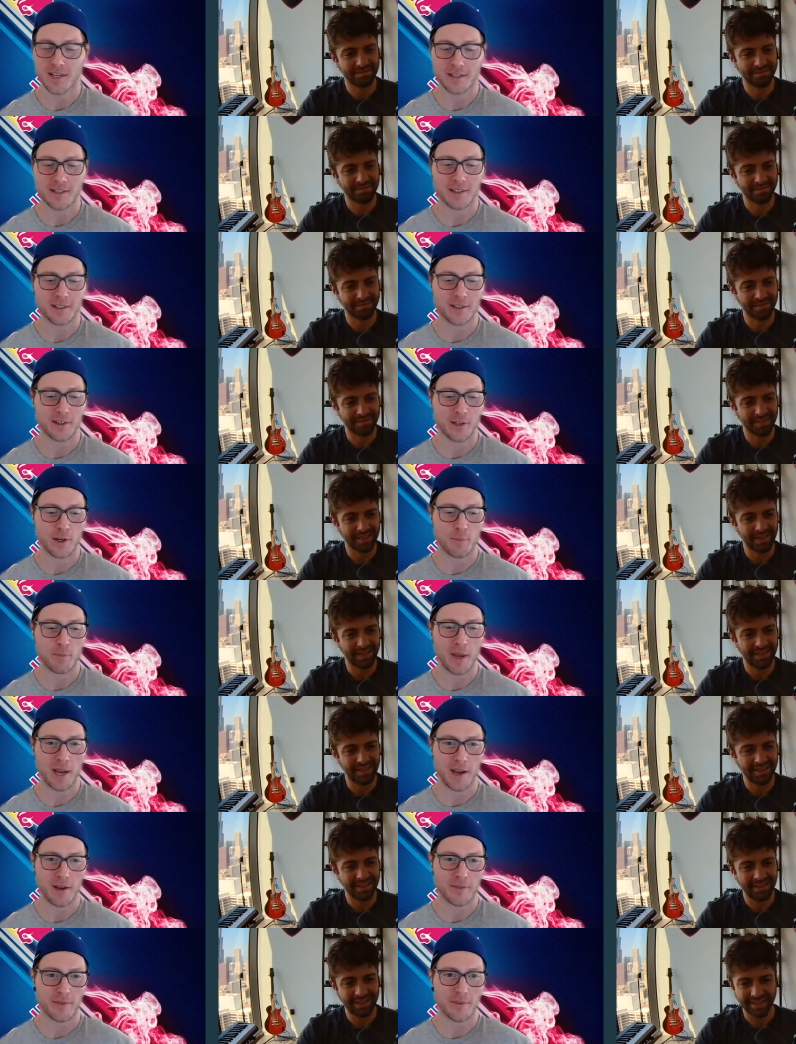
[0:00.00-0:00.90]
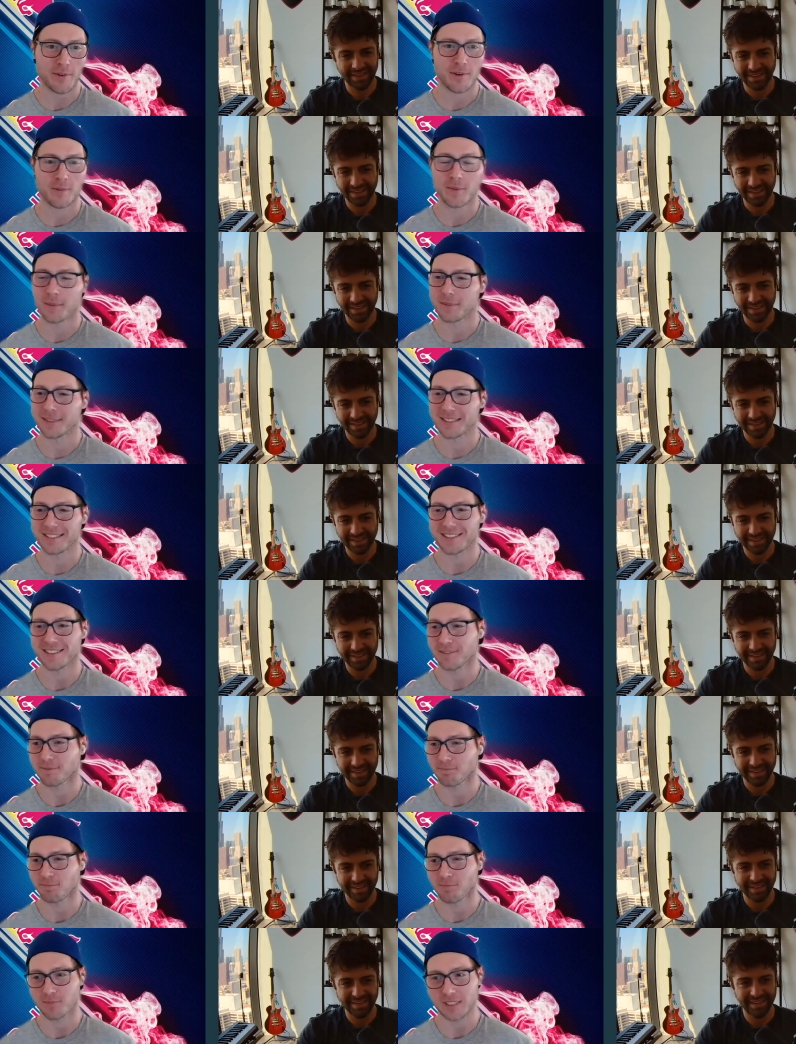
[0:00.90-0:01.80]
Speaker 1: like you're in a bathroom. I'm like,
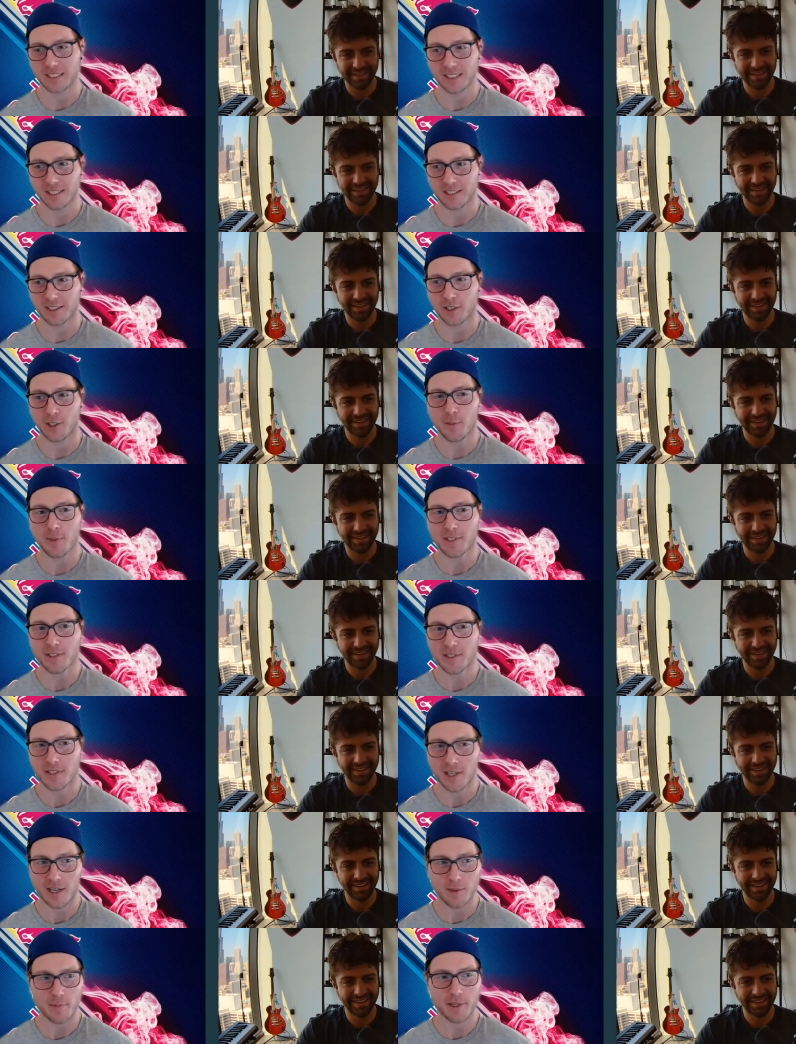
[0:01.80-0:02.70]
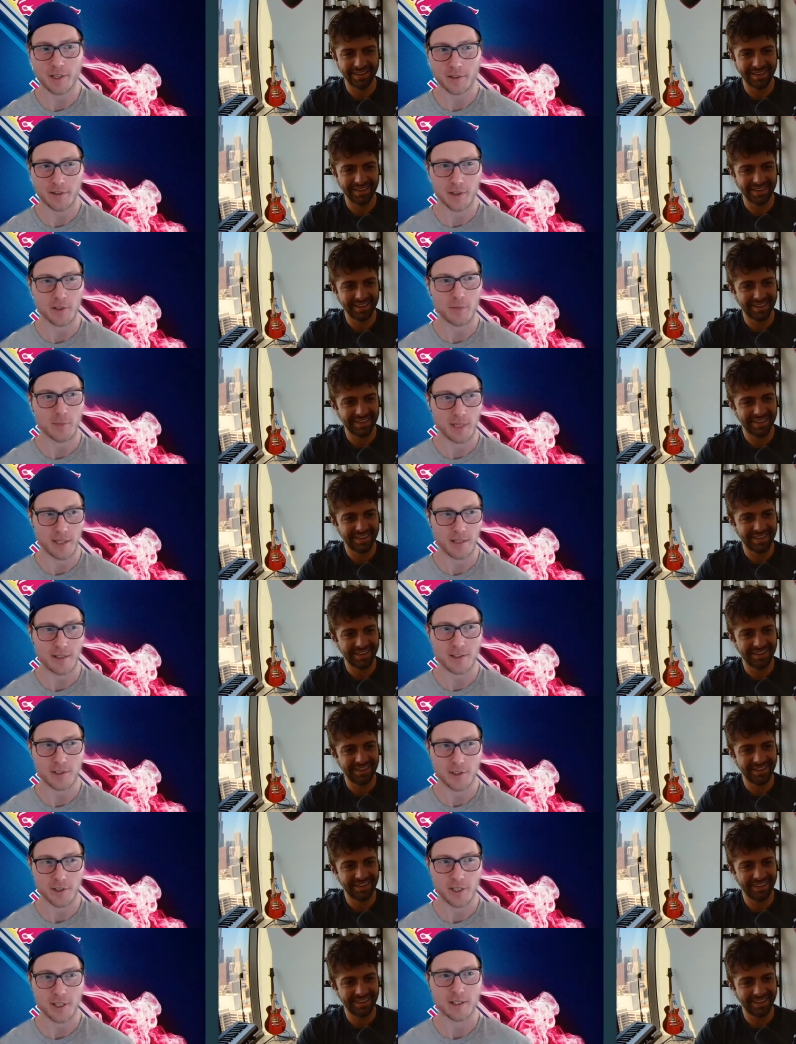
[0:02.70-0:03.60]
God, you know how much time and energy I spend in this
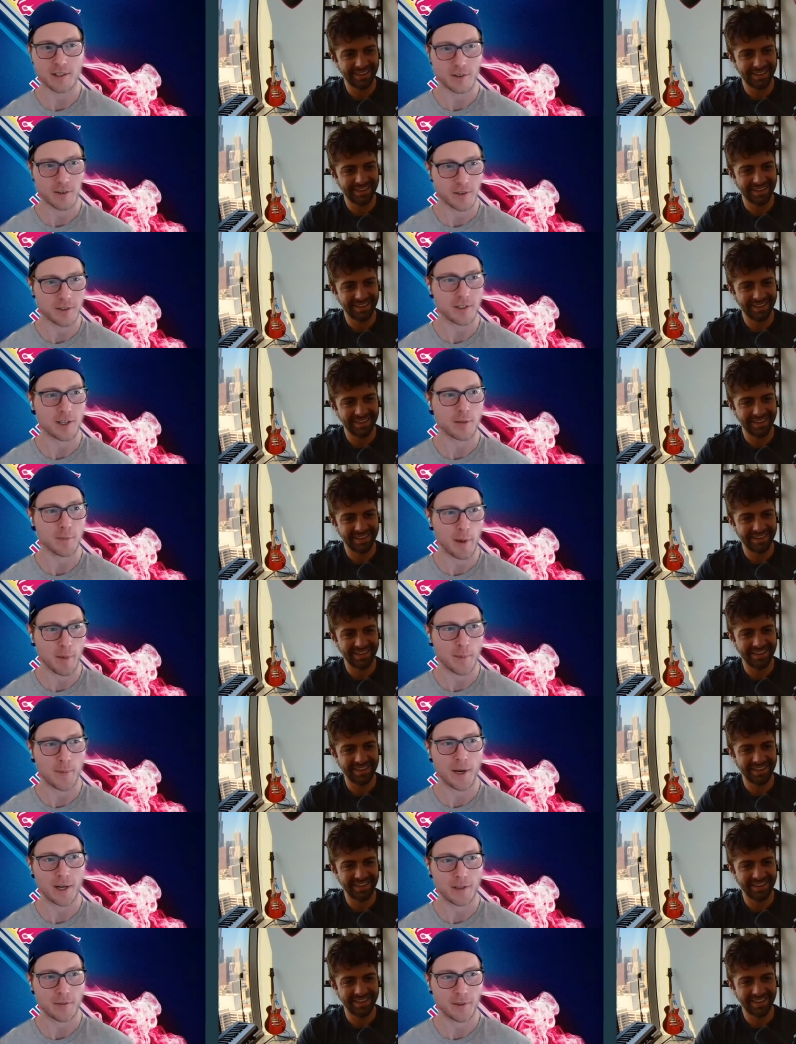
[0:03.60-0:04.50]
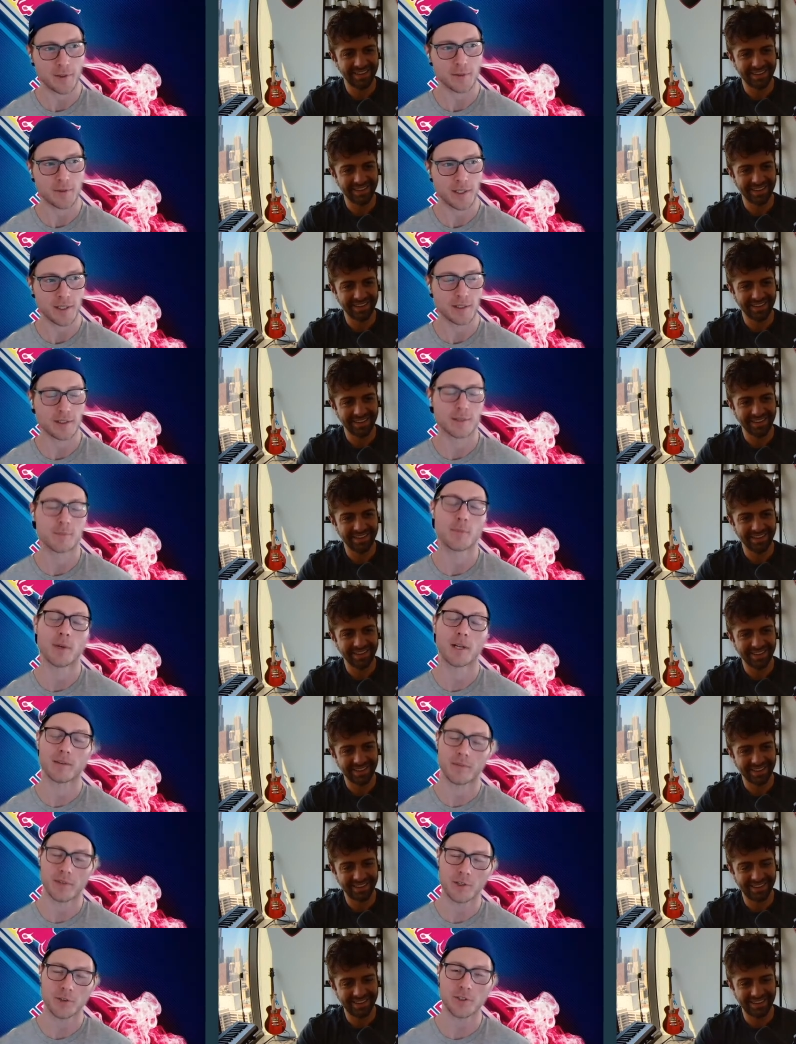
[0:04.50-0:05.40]
shit, and you're going to talk about my microphone right now. But
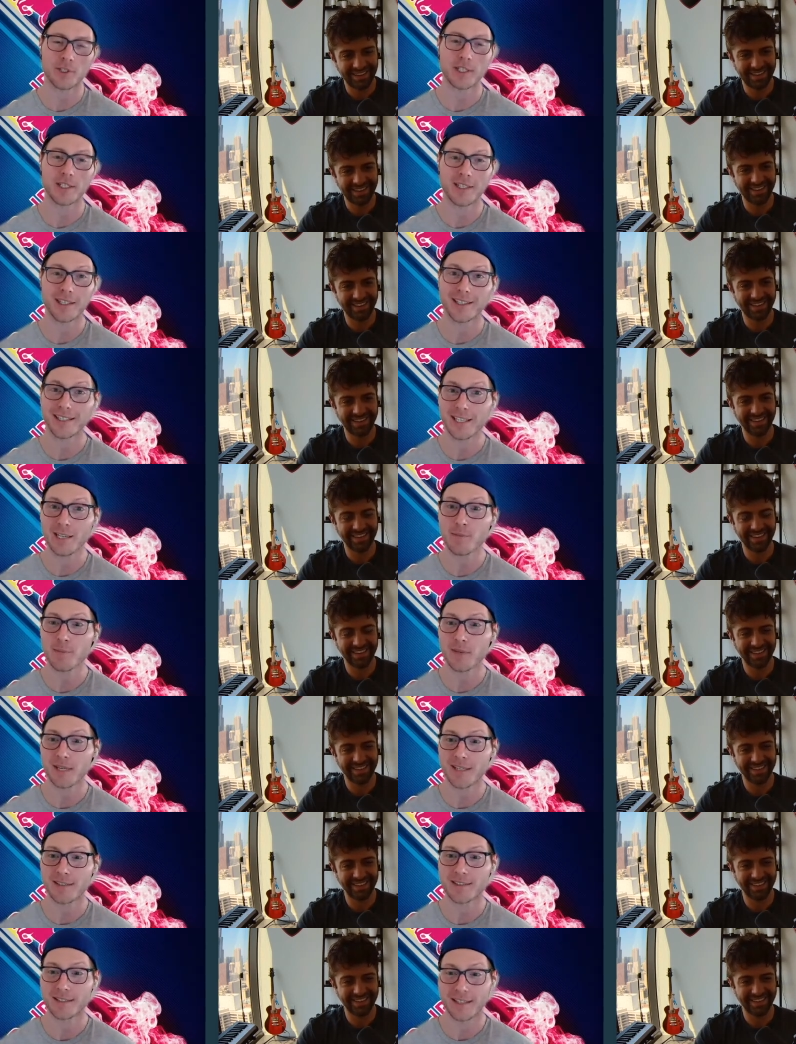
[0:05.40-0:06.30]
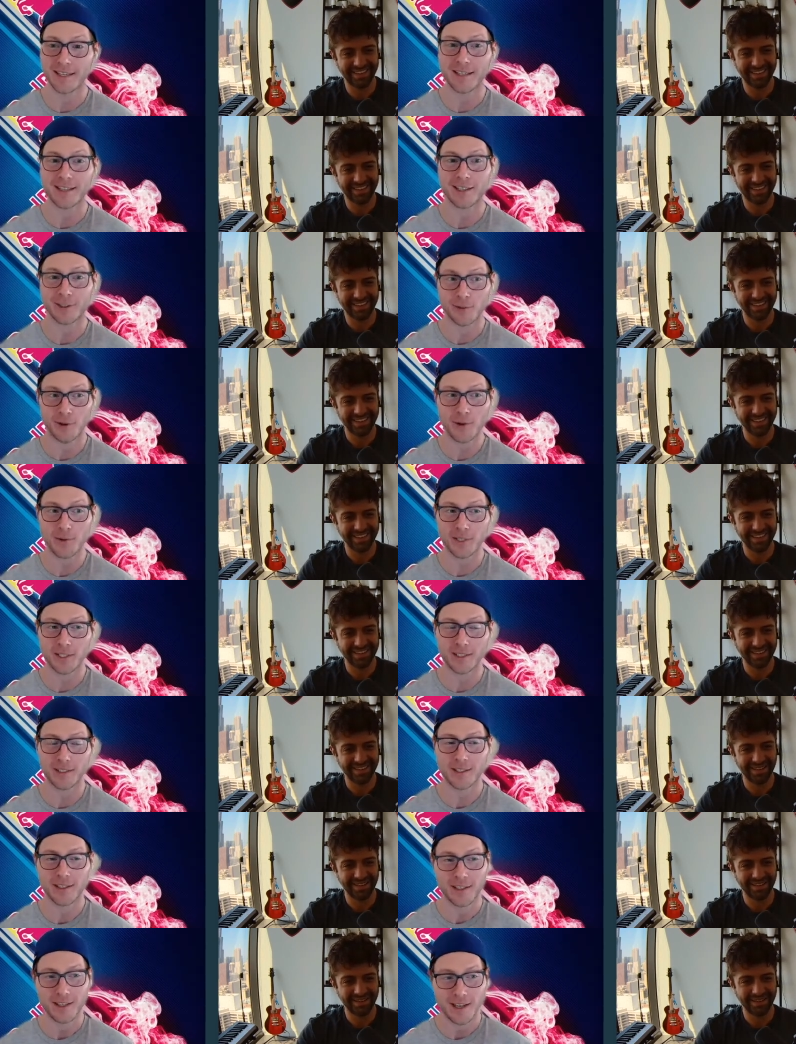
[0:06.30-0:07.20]
eventually, it did lead me to getting a roadie.
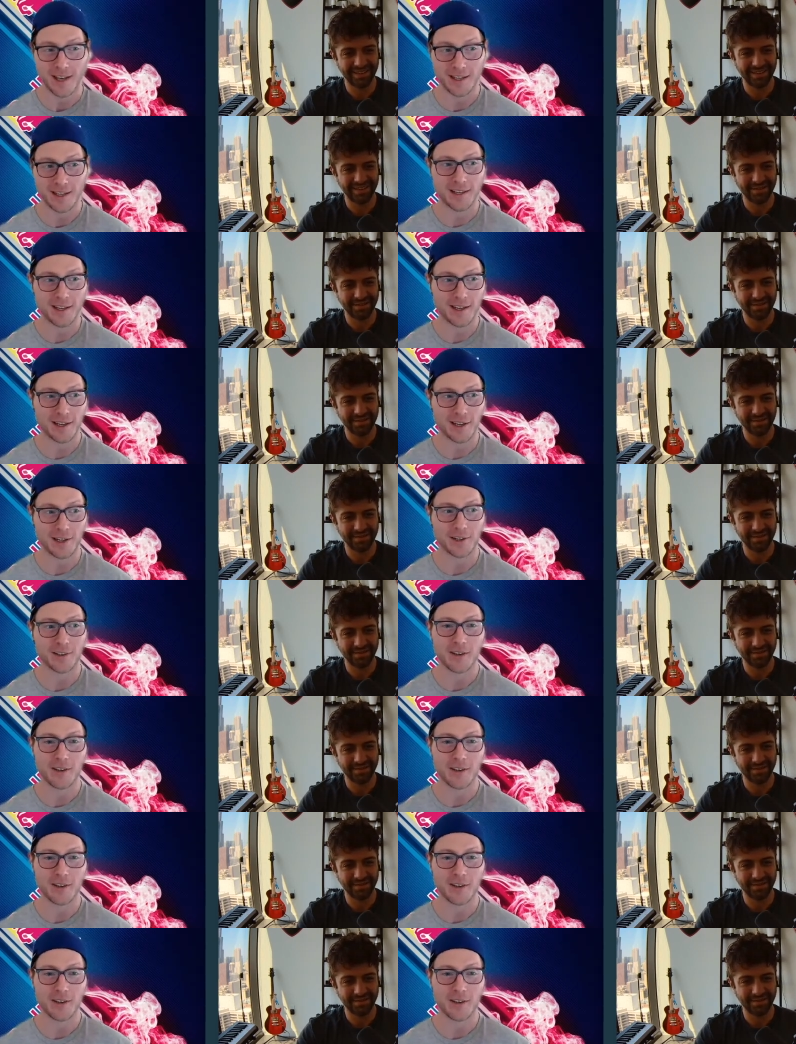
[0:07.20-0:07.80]
And now